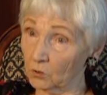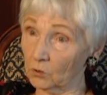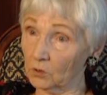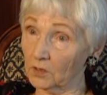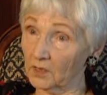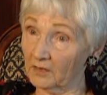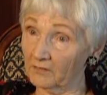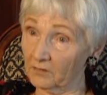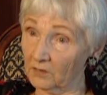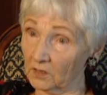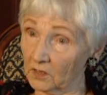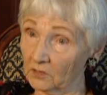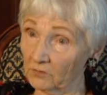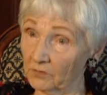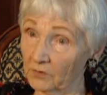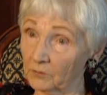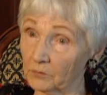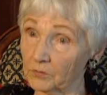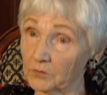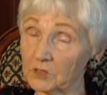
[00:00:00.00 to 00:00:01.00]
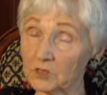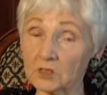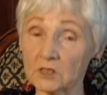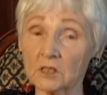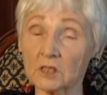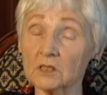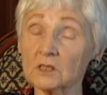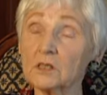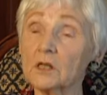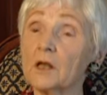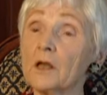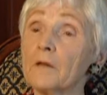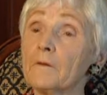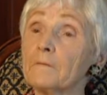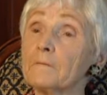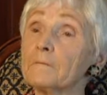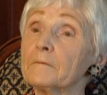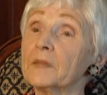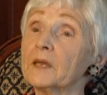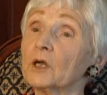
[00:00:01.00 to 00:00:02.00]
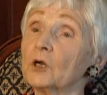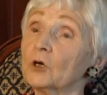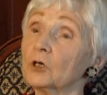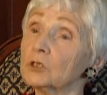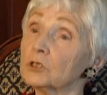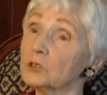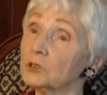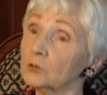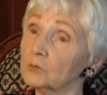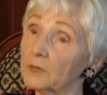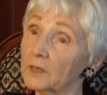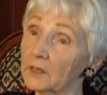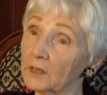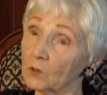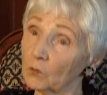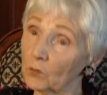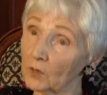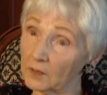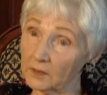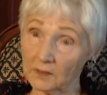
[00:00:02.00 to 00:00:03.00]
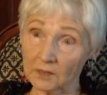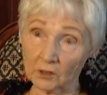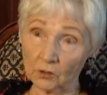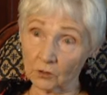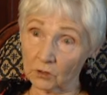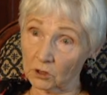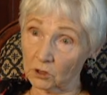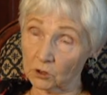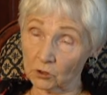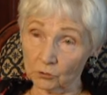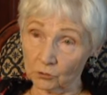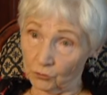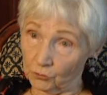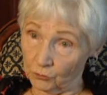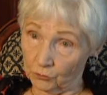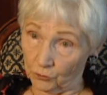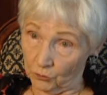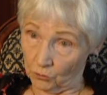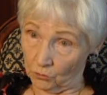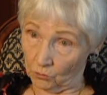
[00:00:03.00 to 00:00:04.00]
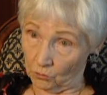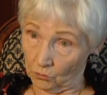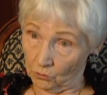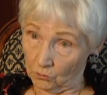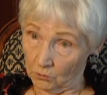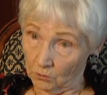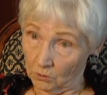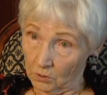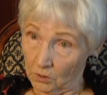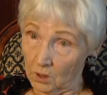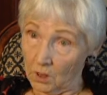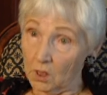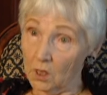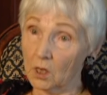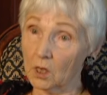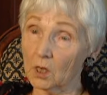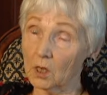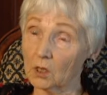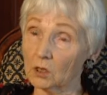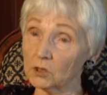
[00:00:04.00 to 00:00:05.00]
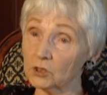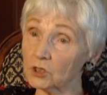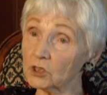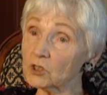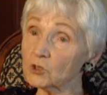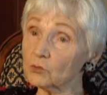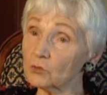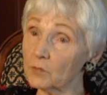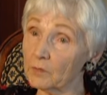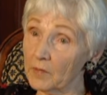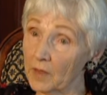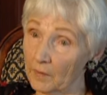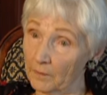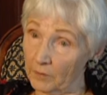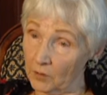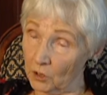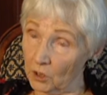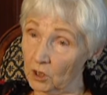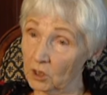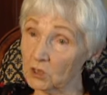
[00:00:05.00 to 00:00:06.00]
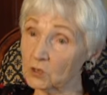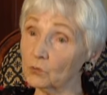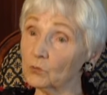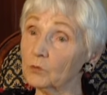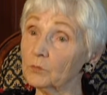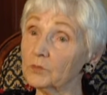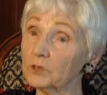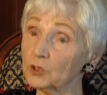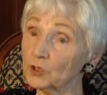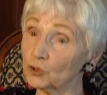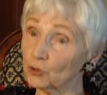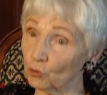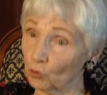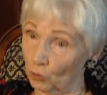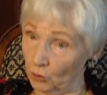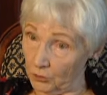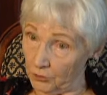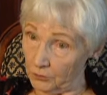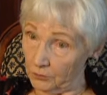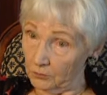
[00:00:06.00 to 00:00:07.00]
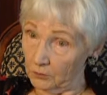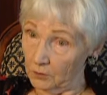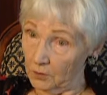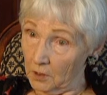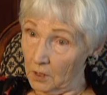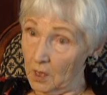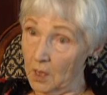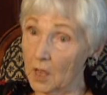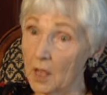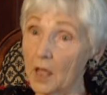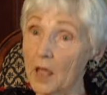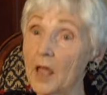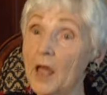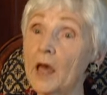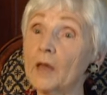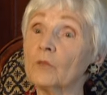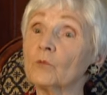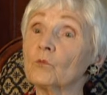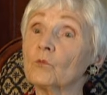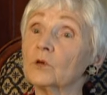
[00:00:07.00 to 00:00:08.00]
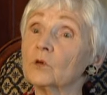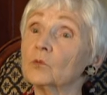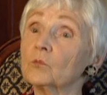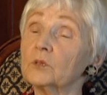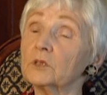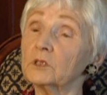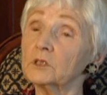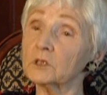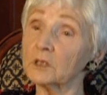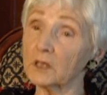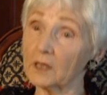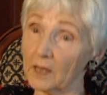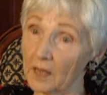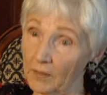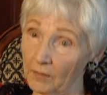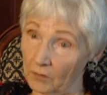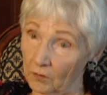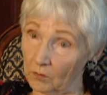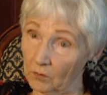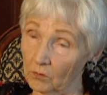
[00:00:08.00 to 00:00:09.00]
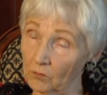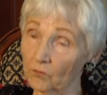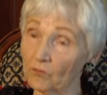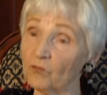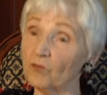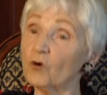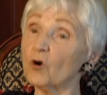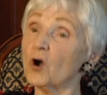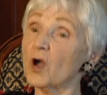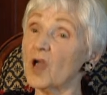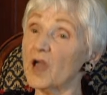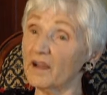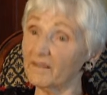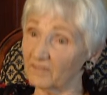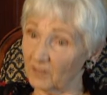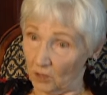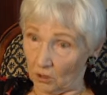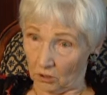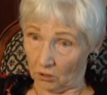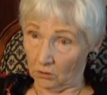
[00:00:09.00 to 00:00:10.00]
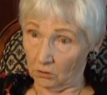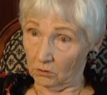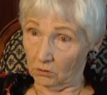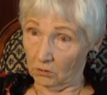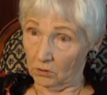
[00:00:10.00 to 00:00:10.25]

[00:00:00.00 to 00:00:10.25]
Don't ever give up." She says, "Because no matter what they're going to do to you, just remember it will be short, and we'll be together forever,